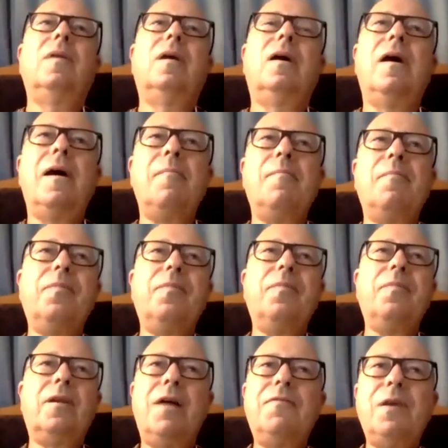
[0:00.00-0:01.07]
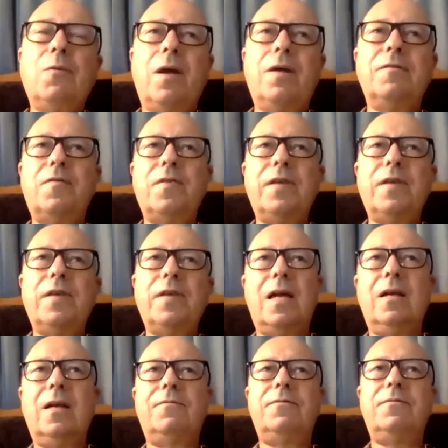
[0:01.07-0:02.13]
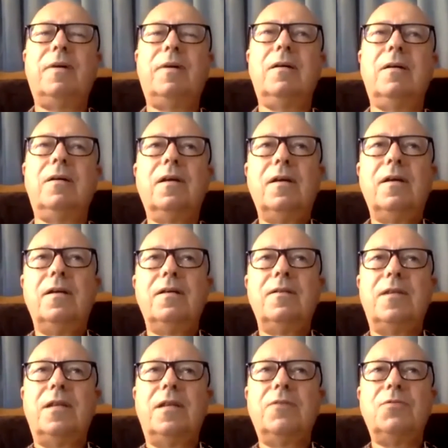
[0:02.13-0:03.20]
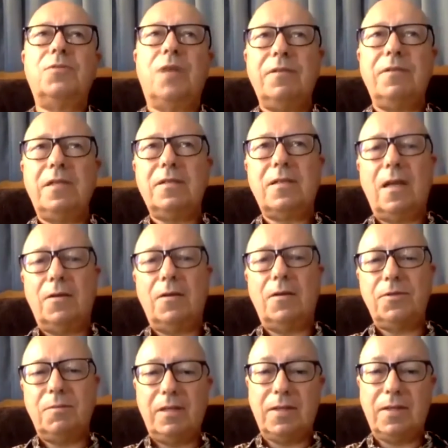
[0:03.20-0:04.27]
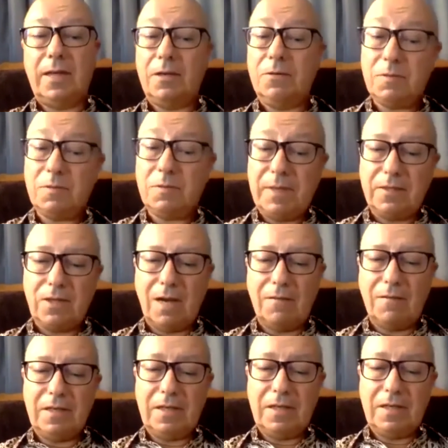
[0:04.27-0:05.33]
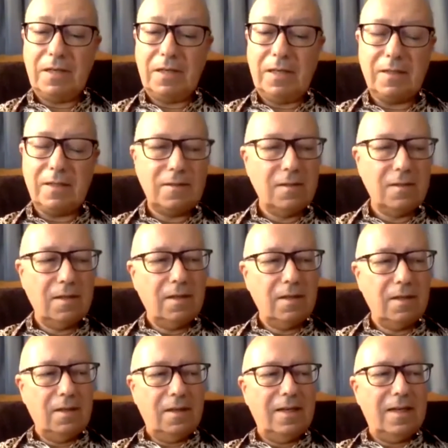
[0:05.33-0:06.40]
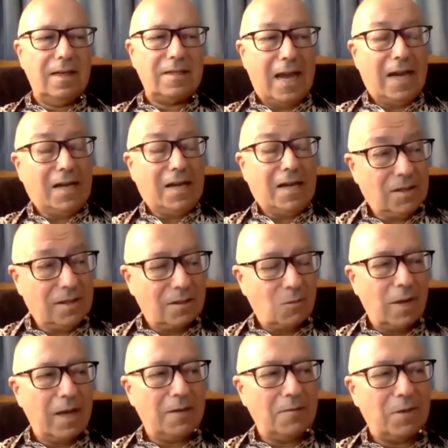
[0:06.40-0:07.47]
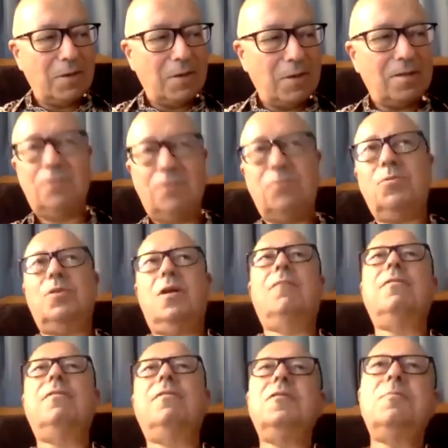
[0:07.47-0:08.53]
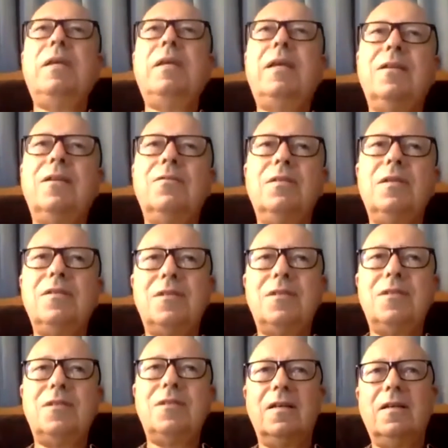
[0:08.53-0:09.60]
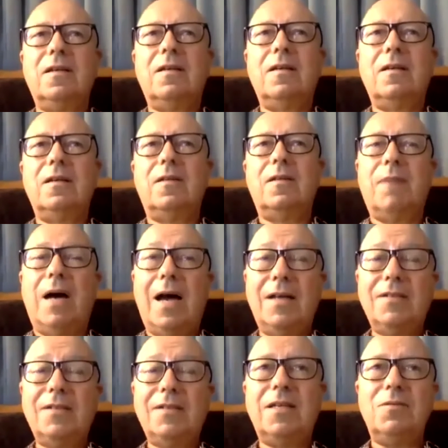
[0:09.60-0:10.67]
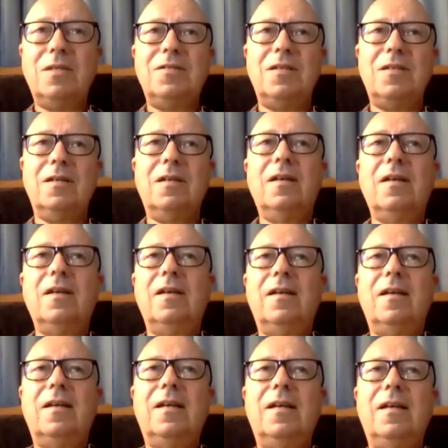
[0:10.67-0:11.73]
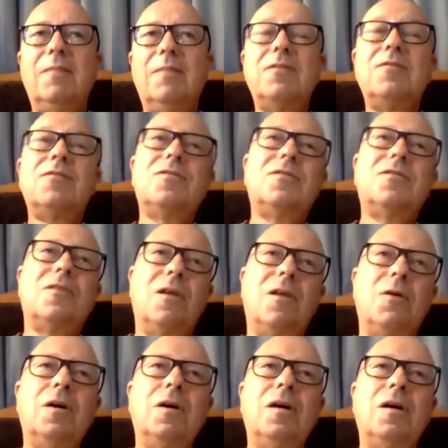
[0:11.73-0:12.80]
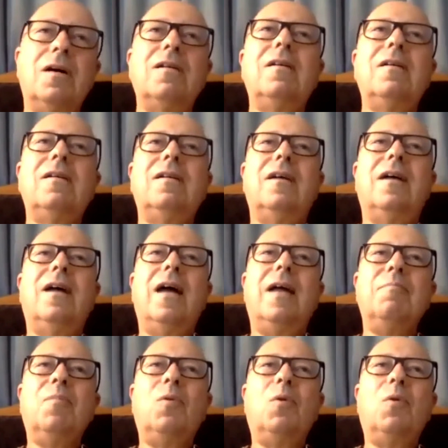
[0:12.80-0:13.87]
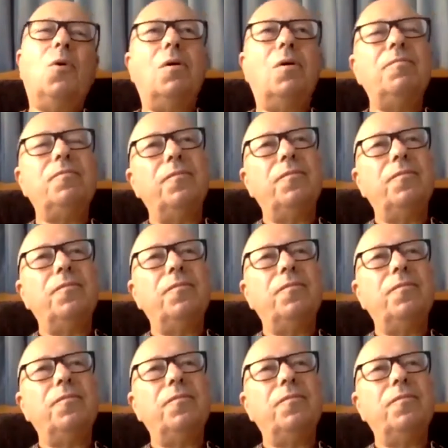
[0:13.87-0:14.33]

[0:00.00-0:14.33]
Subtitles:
I think one of the things I loved about Central Javanese culture, because I don't speak Javanese, is actually the way in which the Central Javanese speak Indonesia, the bahasa Indonesia, in a much slower and more,